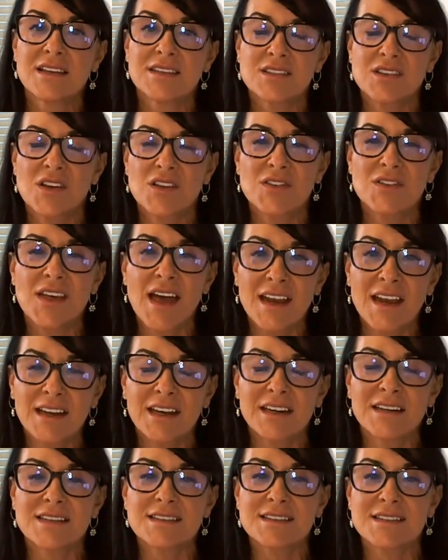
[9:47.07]
So
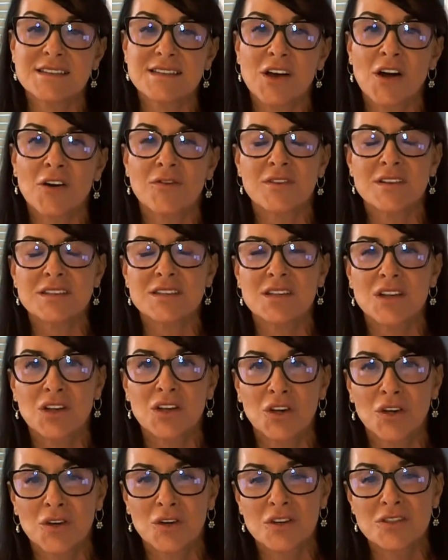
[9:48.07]
that in itself is
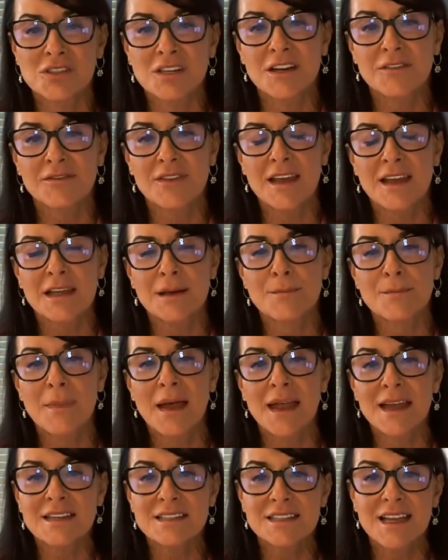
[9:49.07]
huge, and if they can
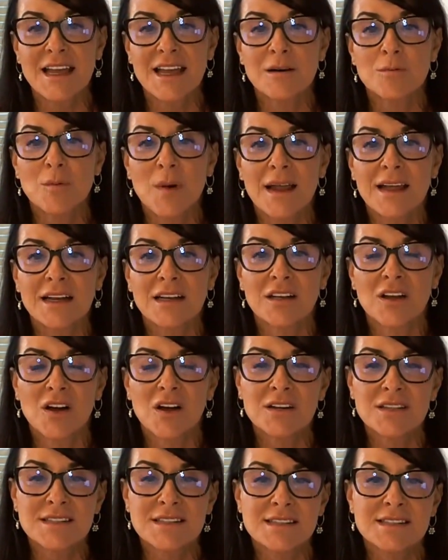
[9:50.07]
maintain weight
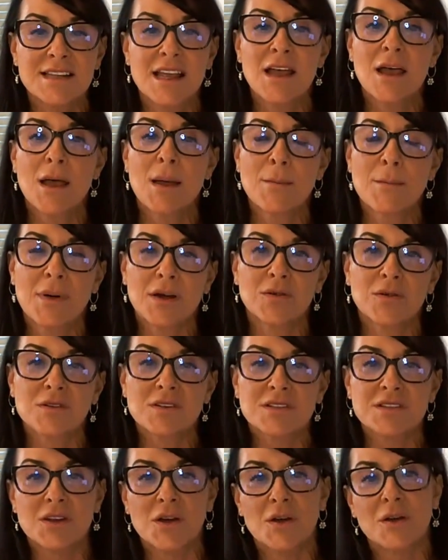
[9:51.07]
loss but
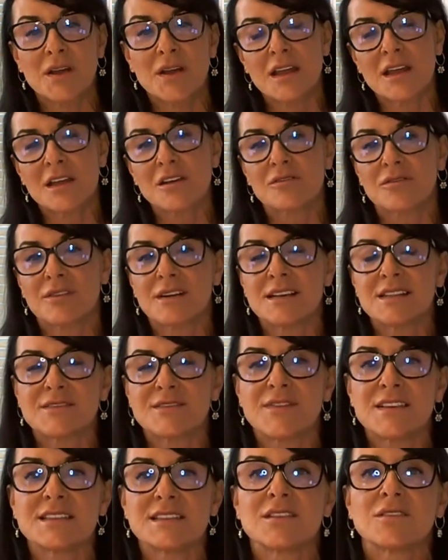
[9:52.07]
also increase
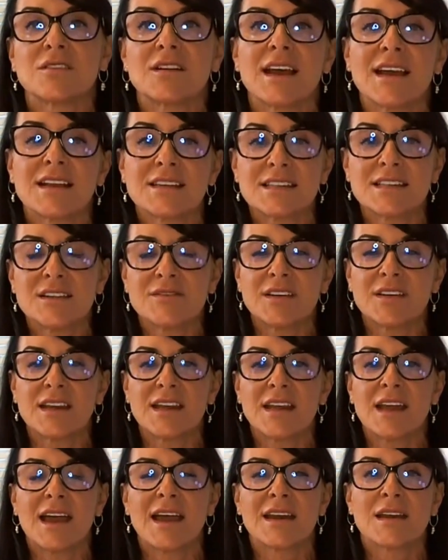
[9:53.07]
physical
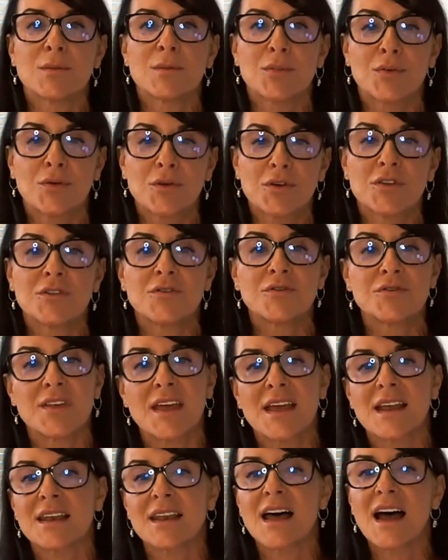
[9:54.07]
activity and improve
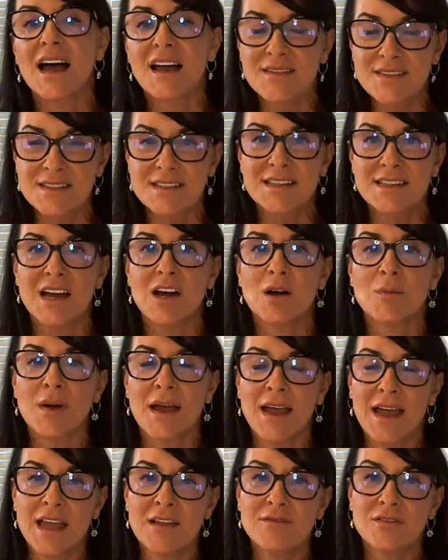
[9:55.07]
their lifestyle
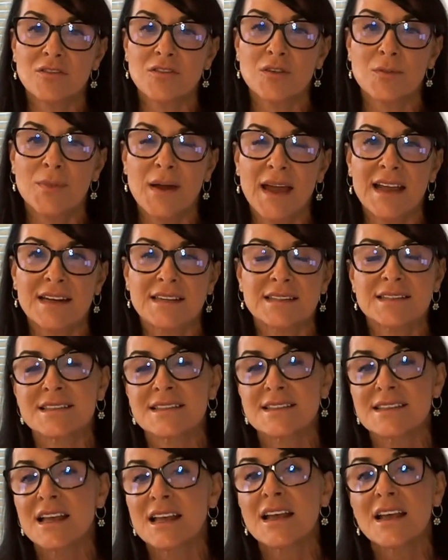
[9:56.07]
behavioural
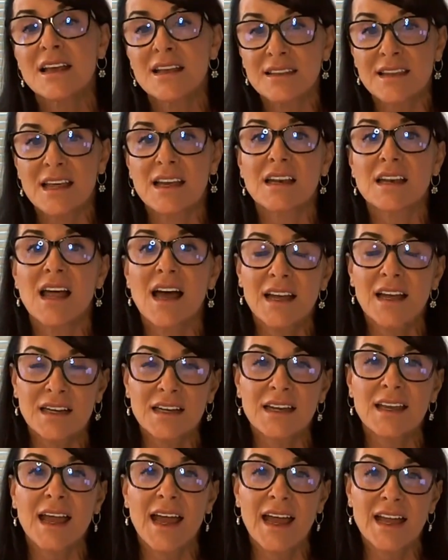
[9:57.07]
patterns, they're
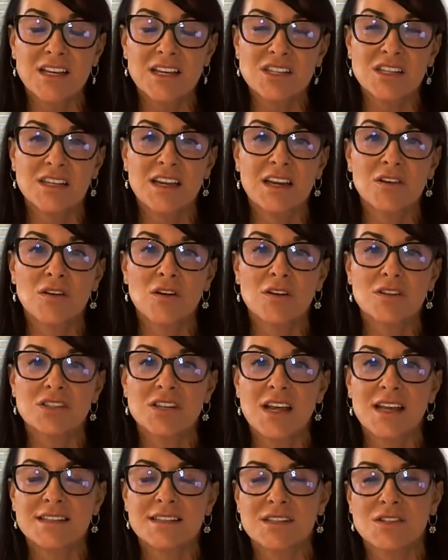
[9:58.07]
likely actually not
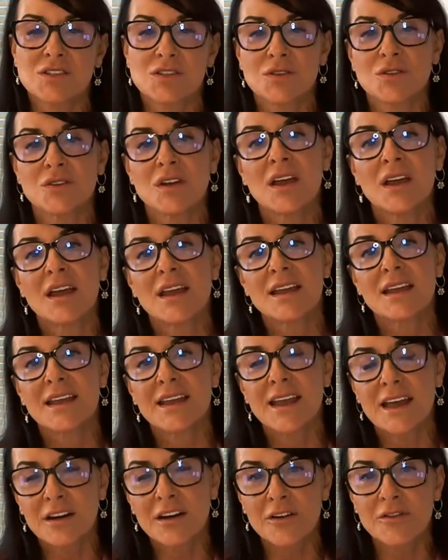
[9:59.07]
just to
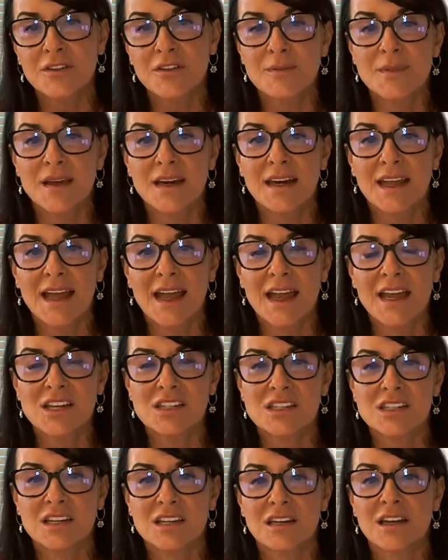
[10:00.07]
get off the
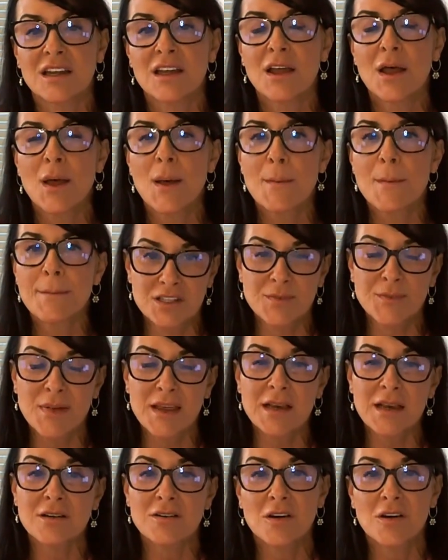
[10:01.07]
medication to
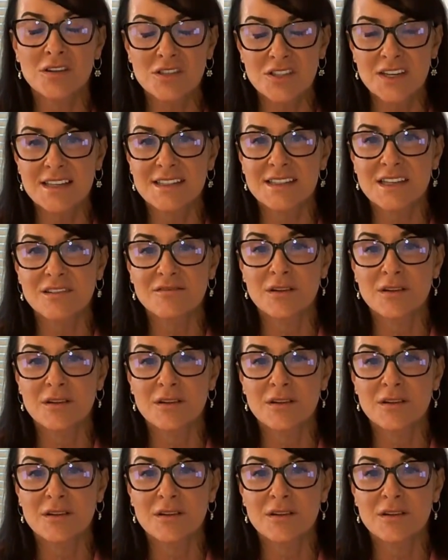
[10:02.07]
be not just in